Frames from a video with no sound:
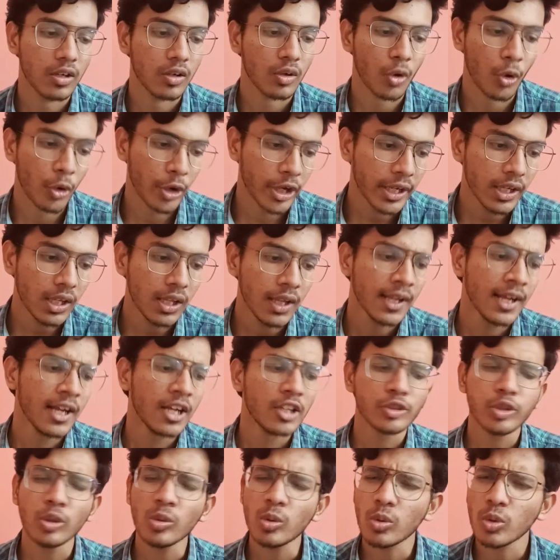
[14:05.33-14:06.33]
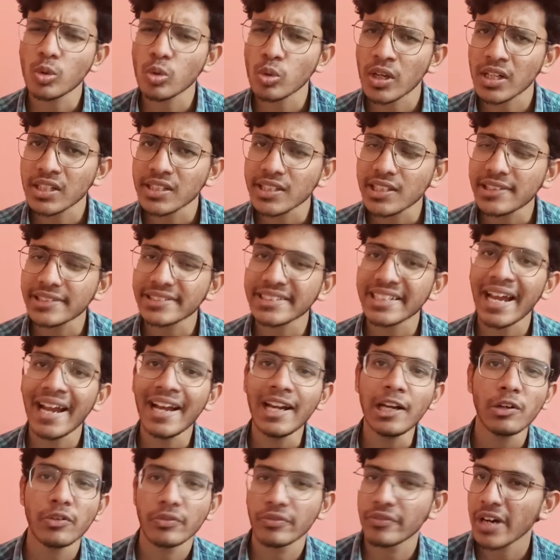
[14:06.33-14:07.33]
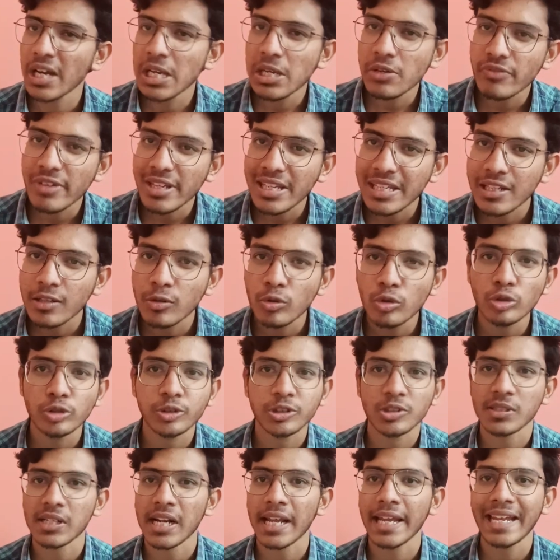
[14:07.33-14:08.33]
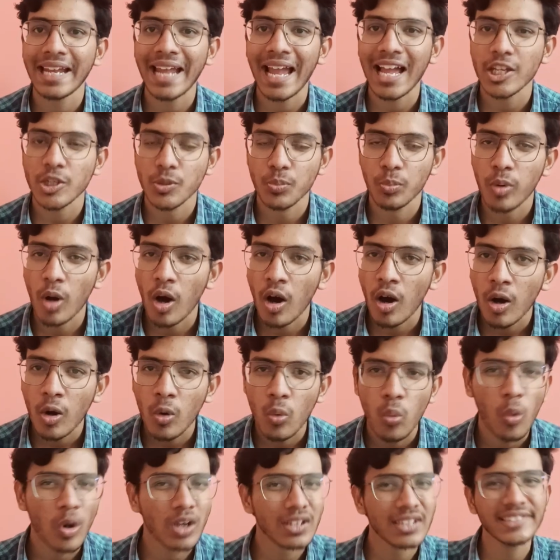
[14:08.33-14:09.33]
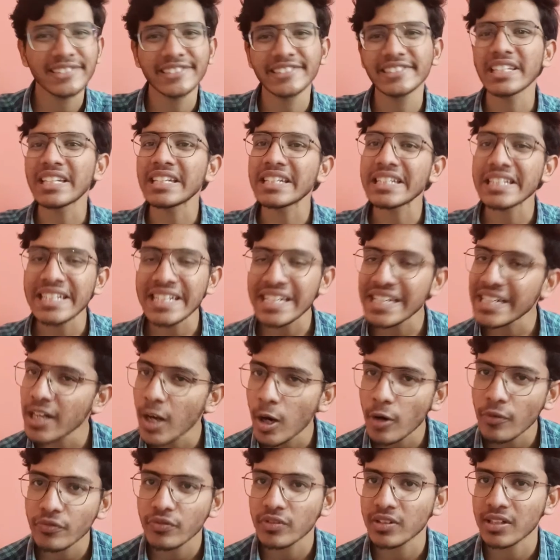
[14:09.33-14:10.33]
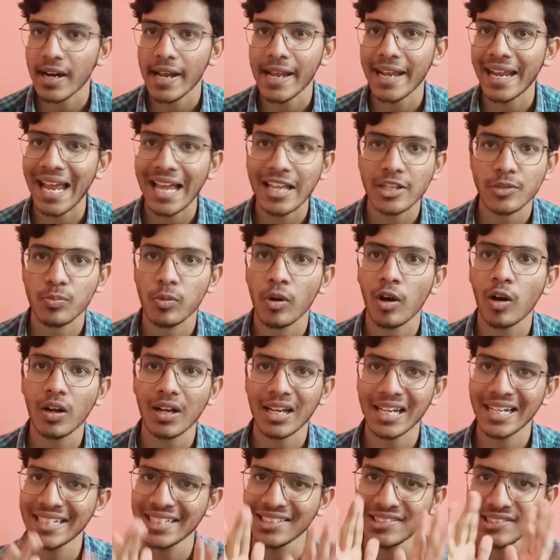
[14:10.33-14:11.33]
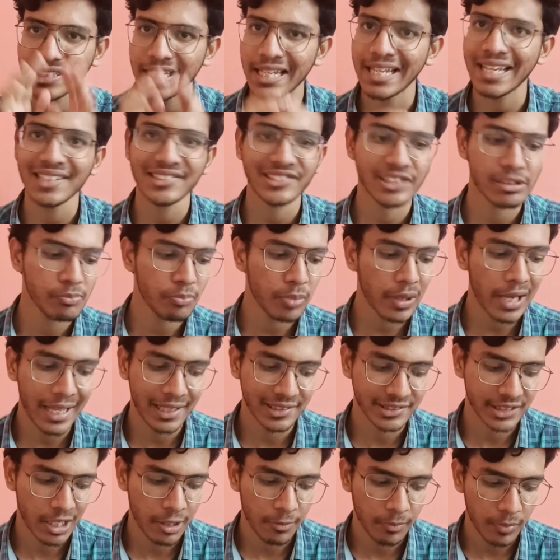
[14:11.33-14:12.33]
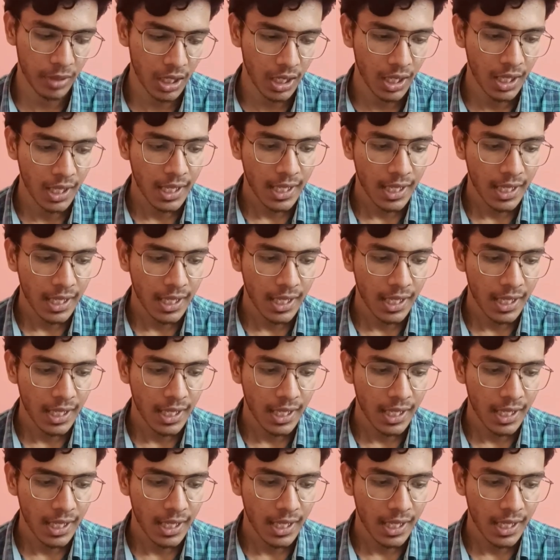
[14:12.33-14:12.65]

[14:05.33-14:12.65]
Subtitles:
Okay, so to understand why we use try catch block, what is the need of try catch block, let us take a simple example.